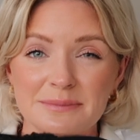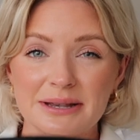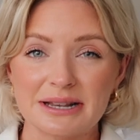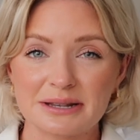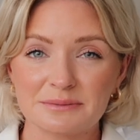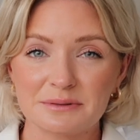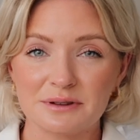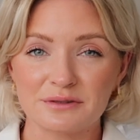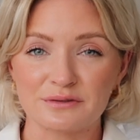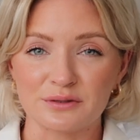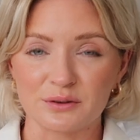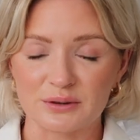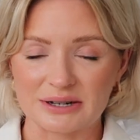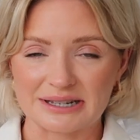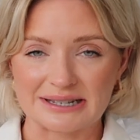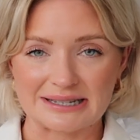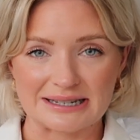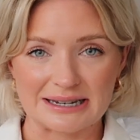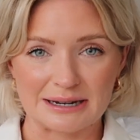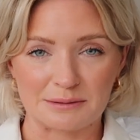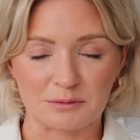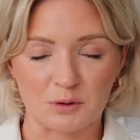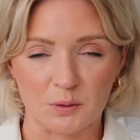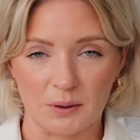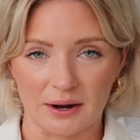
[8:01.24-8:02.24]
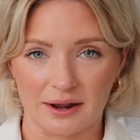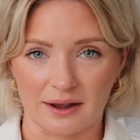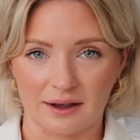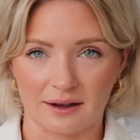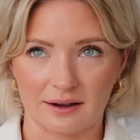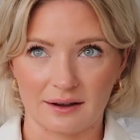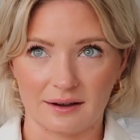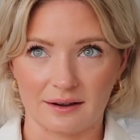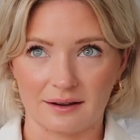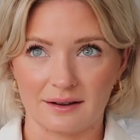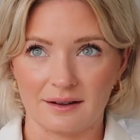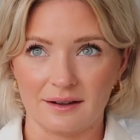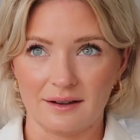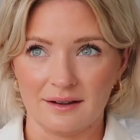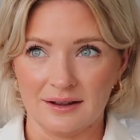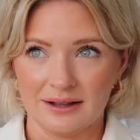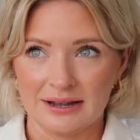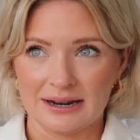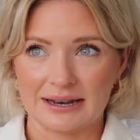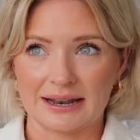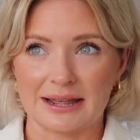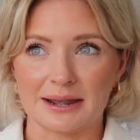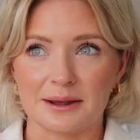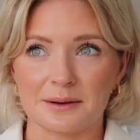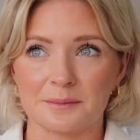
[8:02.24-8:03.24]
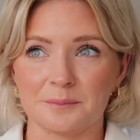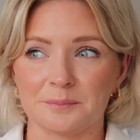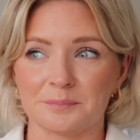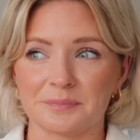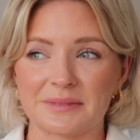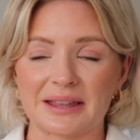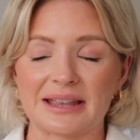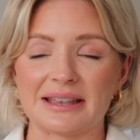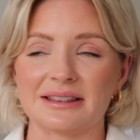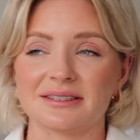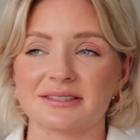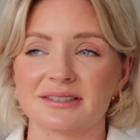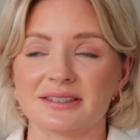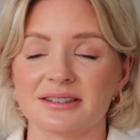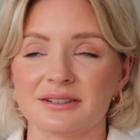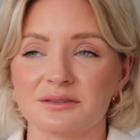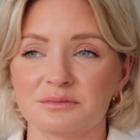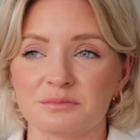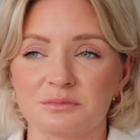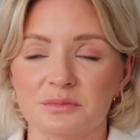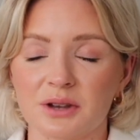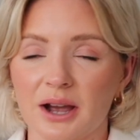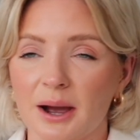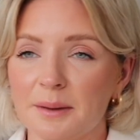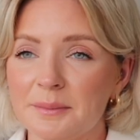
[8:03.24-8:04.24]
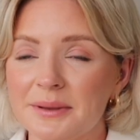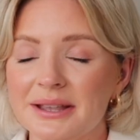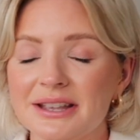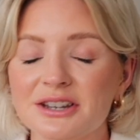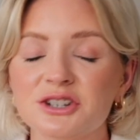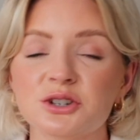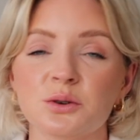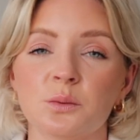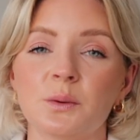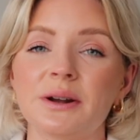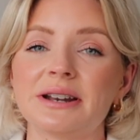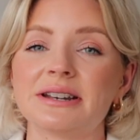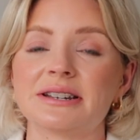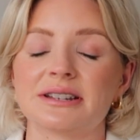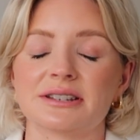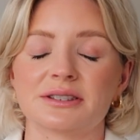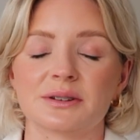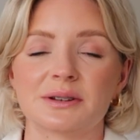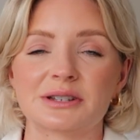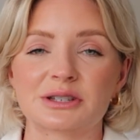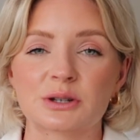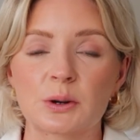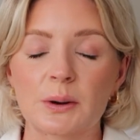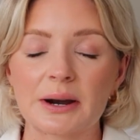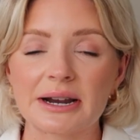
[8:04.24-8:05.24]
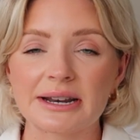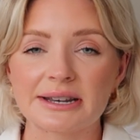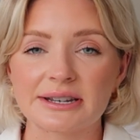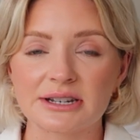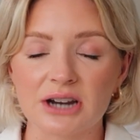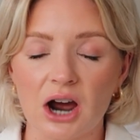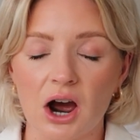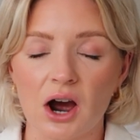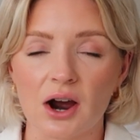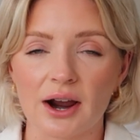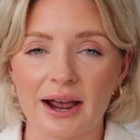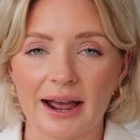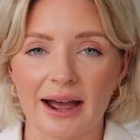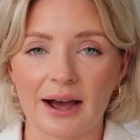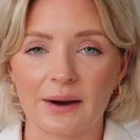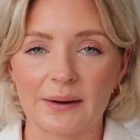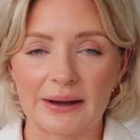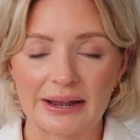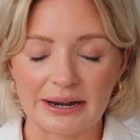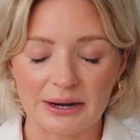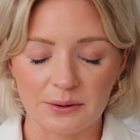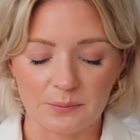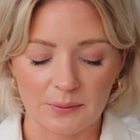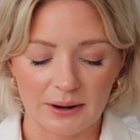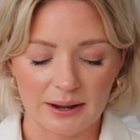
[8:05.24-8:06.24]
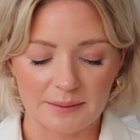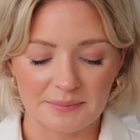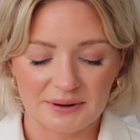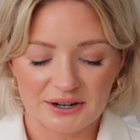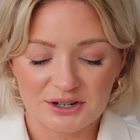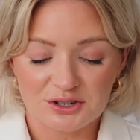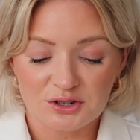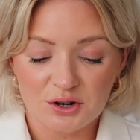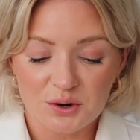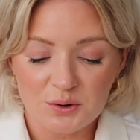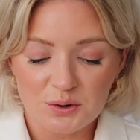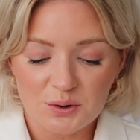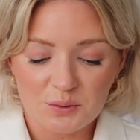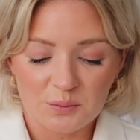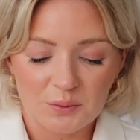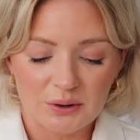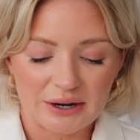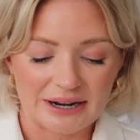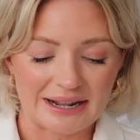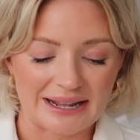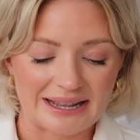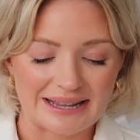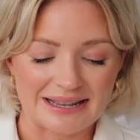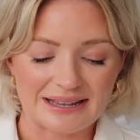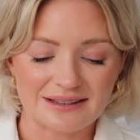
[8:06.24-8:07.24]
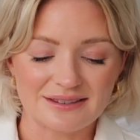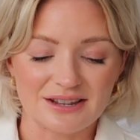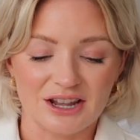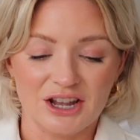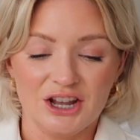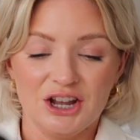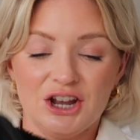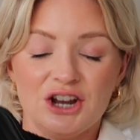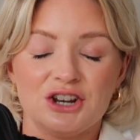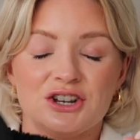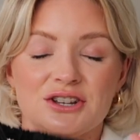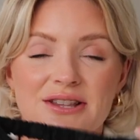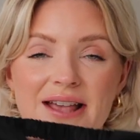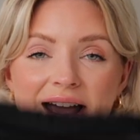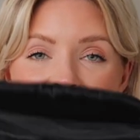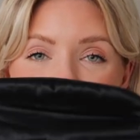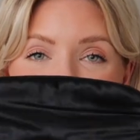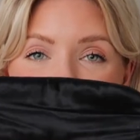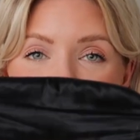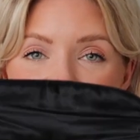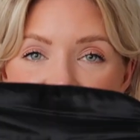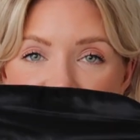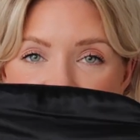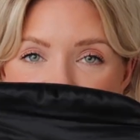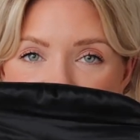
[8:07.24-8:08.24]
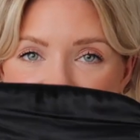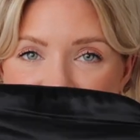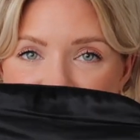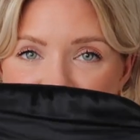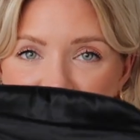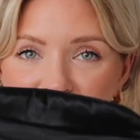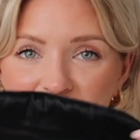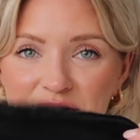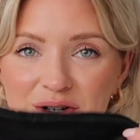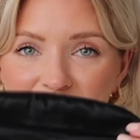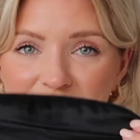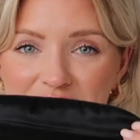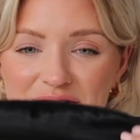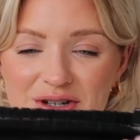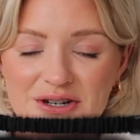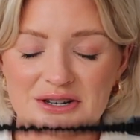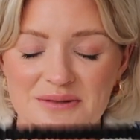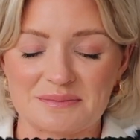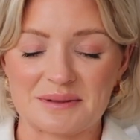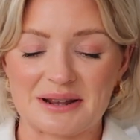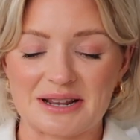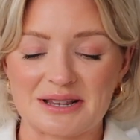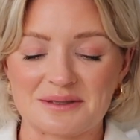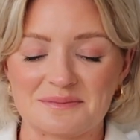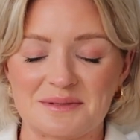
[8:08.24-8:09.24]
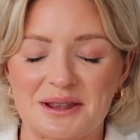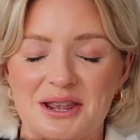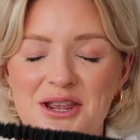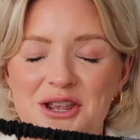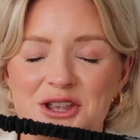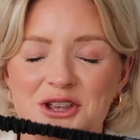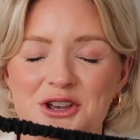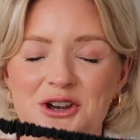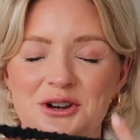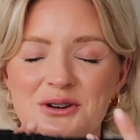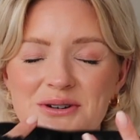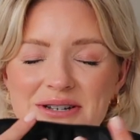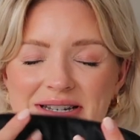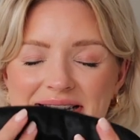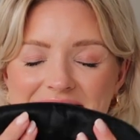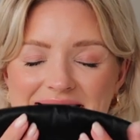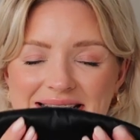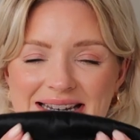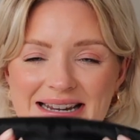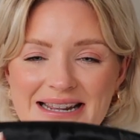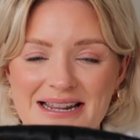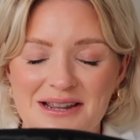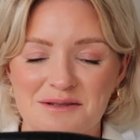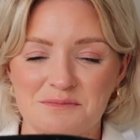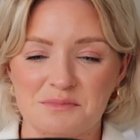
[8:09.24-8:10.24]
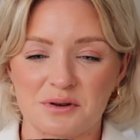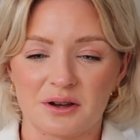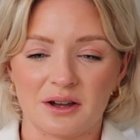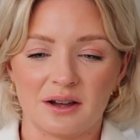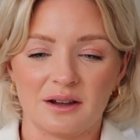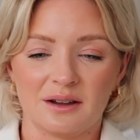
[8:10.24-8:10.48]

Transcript: makes me fall asleep quicker. Like, it's coming into winter, so it's quite dark out anyway, but I don't know what it is. Just having this on just makes me go to sleep